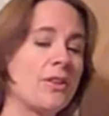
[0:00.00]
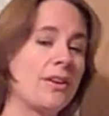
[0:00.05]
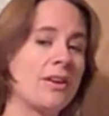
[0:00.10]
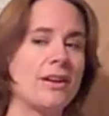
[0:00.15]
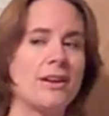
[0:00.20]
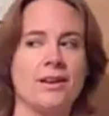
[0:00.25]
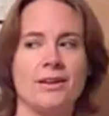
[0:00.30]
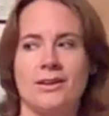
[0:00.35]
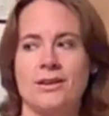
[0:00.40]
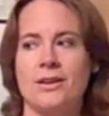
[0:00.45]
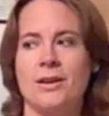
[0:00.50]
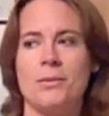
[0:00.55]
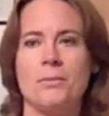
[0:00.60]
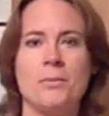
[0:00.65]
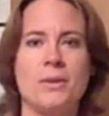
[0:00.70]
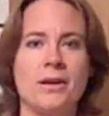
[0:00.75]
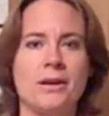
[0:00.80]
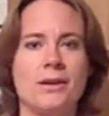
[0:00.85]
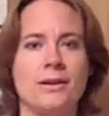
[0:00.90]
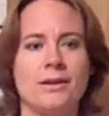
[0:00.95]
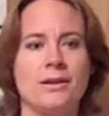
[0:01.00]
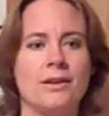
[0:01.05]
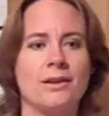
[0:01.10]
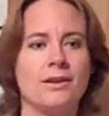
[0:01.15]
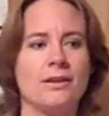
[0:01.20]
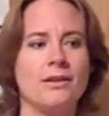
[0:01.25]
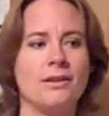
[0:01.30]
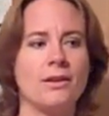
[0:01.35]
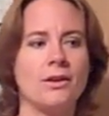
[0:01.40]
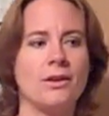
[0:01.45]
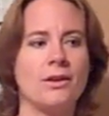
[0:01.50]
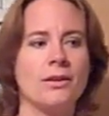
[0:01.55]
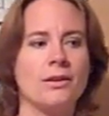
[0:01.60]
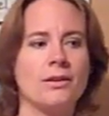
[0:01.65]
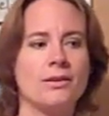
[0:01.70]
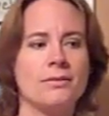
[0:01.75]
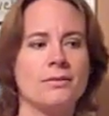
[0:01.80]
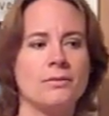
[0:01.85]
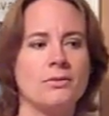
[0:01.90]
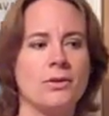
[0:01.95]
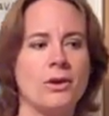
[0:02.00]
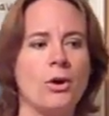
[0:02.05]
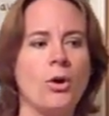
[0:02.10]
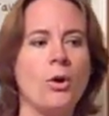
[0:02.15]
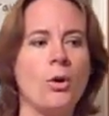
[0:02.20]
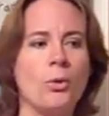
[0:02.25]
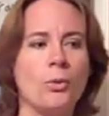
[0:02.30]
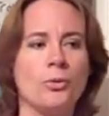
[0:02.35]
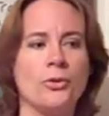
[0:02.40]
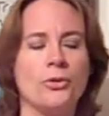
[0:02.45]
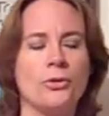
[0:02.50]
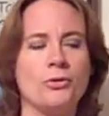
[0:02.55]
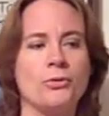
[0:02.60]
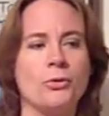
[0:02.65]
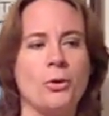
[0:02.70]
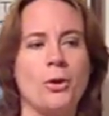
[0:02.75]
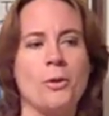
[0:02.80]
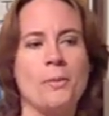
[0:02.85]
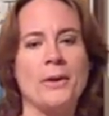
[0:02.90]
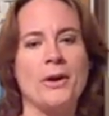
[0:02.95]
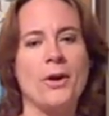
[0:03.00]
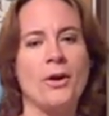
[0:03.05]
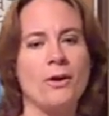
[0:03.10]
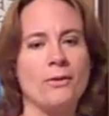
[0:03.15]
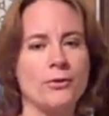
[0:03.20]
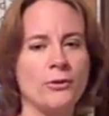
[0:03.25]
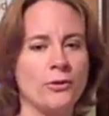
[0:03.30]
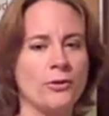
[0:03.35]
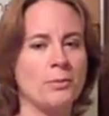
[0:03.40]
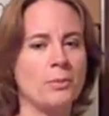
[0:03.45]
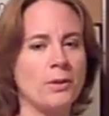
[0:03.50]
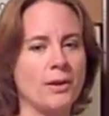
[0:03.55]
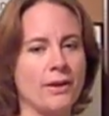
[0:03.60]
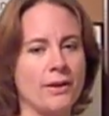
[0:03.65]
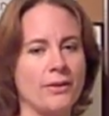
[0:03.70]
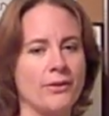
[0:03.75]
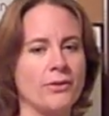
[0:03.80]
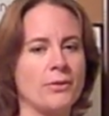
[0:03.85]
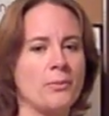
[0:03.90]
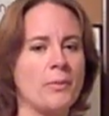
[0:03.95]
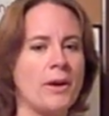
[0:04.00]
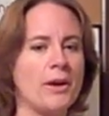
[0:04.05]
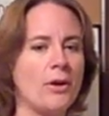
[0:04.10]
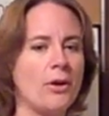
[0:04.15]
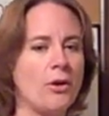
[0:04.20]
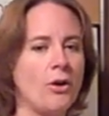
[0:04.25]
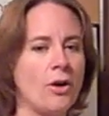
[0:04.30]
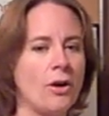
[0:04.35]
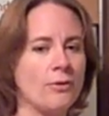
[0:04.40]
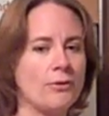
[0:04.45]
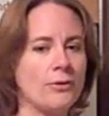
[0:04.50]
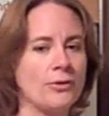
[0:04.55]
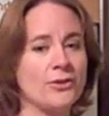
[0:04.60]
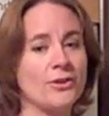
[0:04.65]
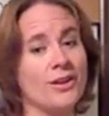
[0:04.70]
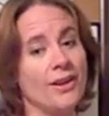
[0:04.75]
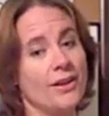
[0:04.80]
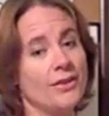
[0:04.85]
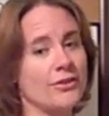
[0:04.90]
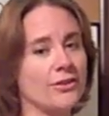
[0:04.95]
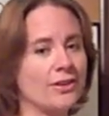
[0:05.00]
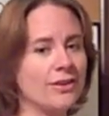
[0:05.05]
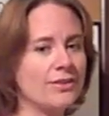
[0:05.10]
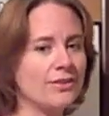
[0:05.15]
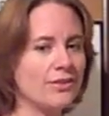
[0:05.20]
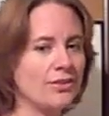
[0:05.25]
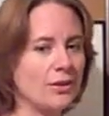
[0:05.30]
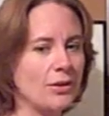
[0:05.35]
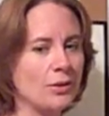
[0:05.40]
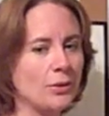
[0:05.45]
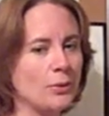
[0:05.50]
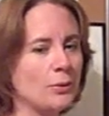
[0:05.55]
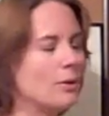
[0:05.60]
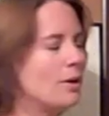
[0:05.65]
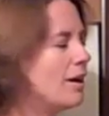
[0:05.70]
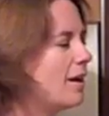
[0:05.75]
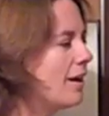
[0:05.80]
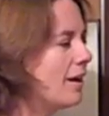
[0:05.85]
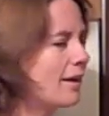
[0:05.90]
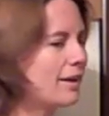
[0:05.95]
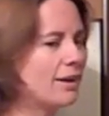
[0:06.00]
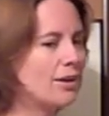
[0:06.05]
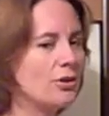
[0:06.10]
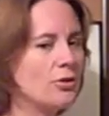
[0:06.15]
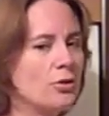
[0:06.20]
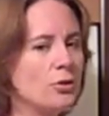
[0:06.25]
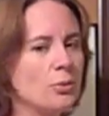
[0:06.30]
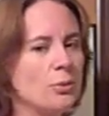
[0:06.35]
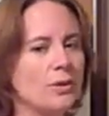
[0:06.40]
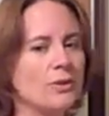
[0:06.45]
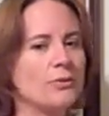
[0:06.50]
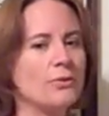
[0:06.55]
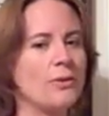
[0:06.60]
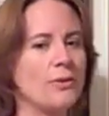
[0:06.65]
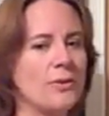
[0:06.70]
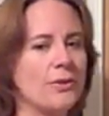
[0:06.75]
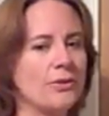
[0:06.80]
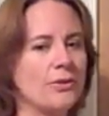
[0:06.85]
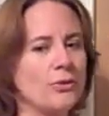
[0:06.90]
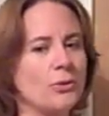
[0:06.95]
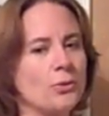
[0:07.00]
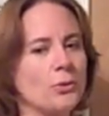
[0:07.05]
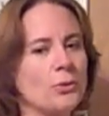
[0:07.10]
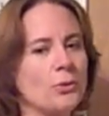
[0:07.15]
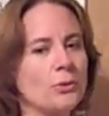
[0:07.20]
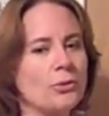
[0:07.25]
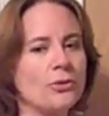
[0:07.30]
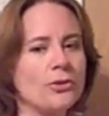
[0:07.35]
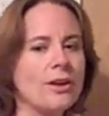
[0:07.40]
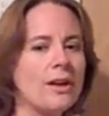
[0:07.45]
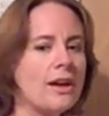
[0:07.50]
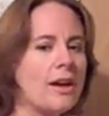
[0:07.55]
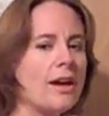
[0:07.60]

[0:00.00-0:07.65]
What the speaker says: I ended up making it a holder for all my office supplies in my office closet, so I got a new one for this cruise.